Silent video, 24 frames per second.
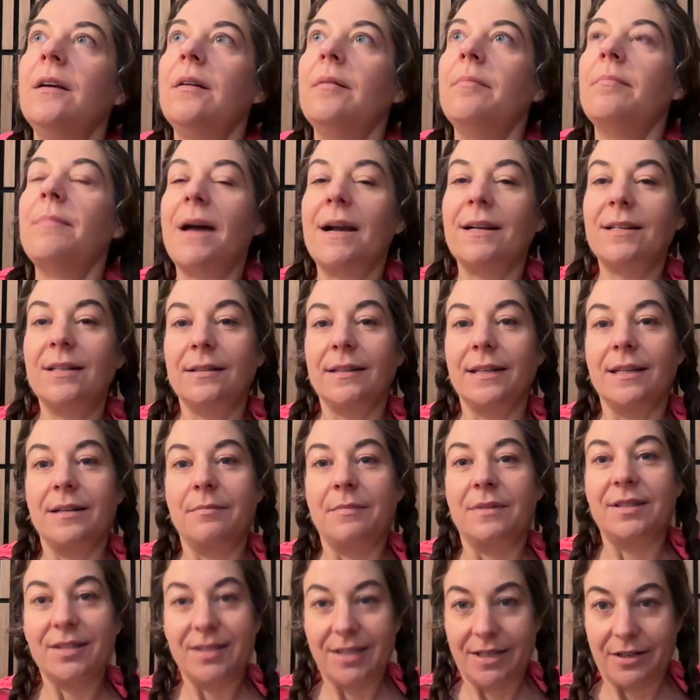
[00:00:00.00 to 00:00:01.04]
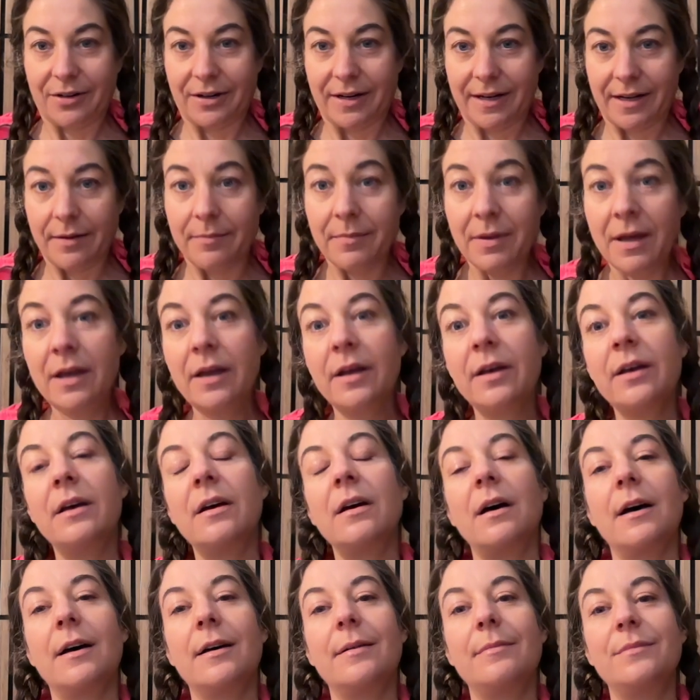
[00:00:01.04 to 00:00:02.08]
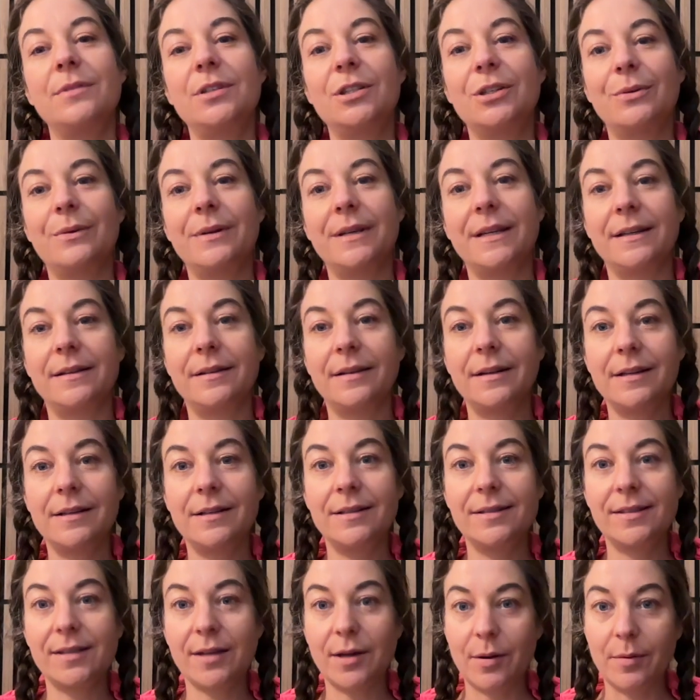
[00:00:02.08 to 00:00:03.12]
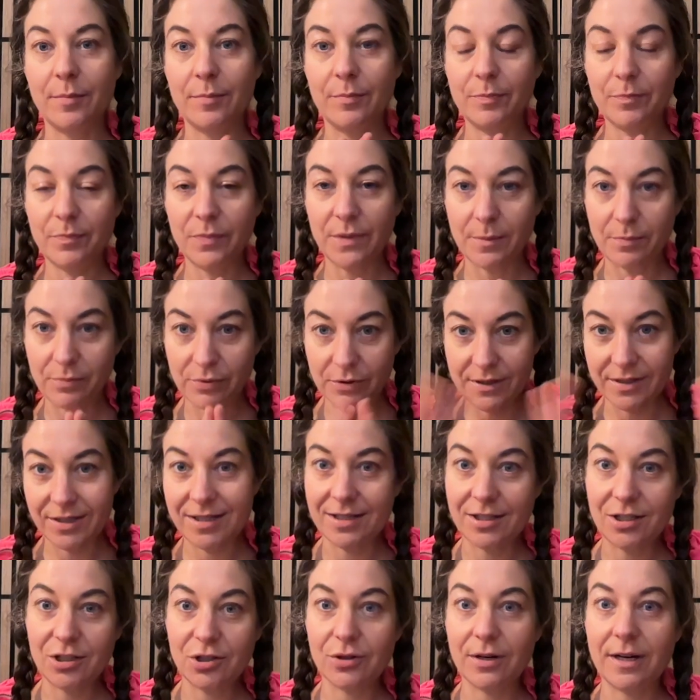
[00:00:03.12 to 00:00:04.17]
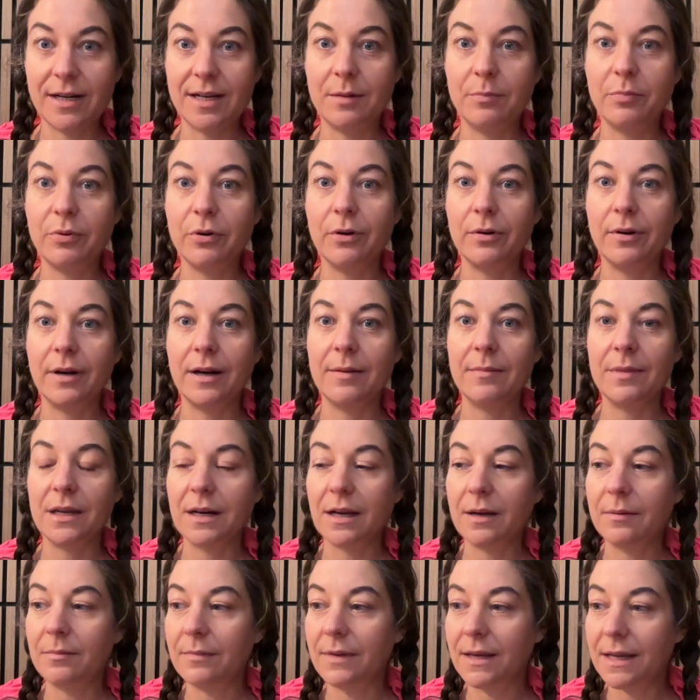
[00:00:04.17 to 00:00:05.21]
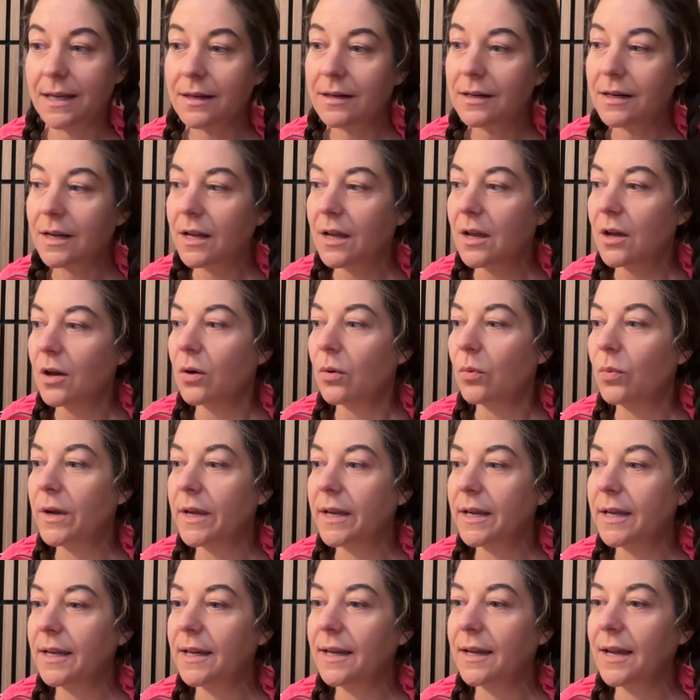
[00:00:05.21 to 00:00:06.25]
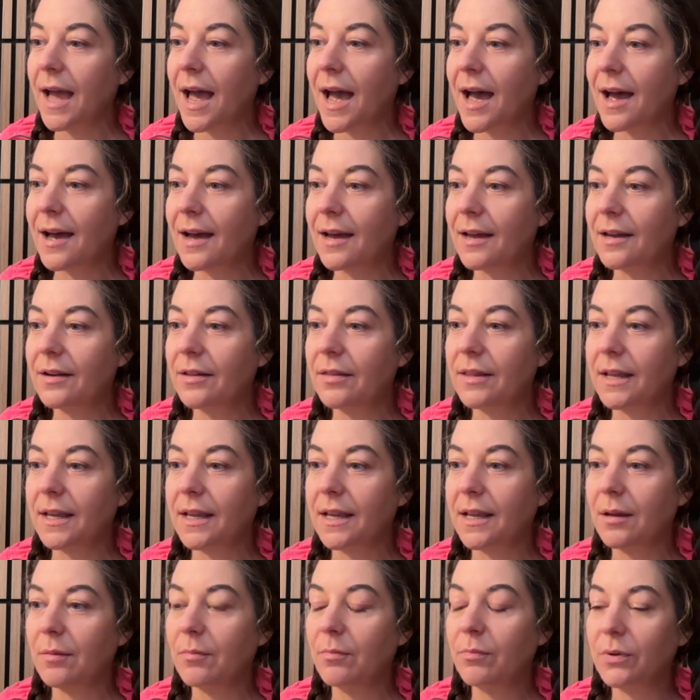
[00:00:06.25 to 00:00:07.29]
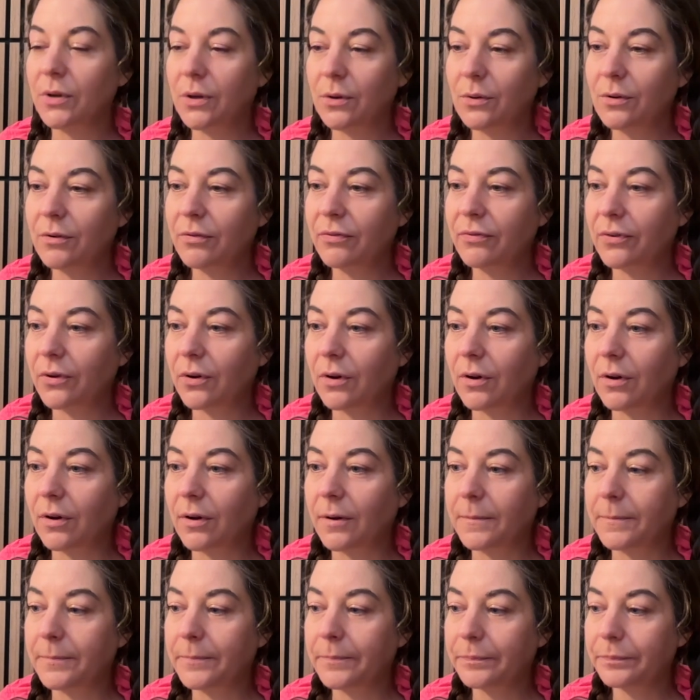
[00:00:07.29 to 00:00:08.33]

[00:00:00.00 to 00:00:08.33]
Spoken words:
Magdalene Mysterium, doing the priestess training program that I'm in, we had the beautiful